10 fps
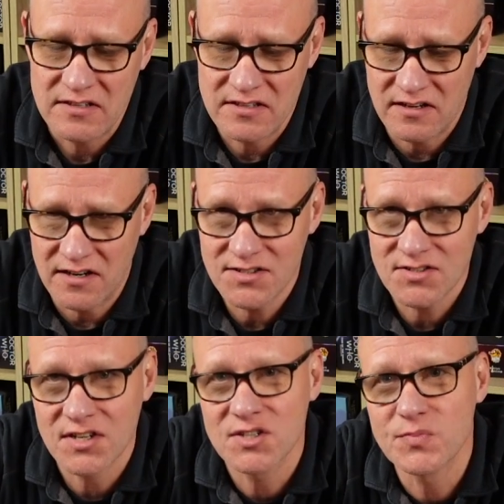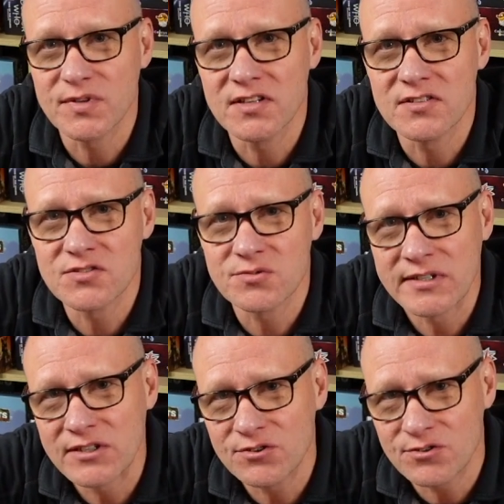the Ice Age begins to
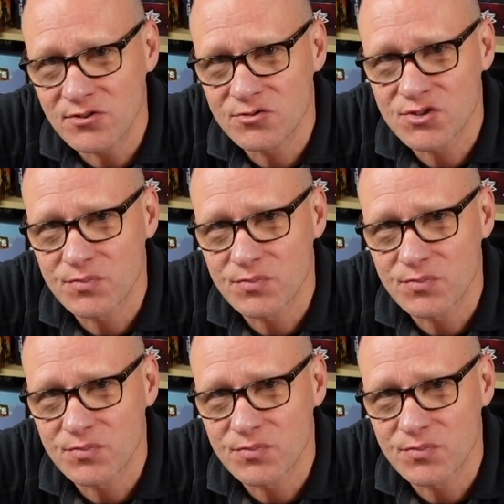encroach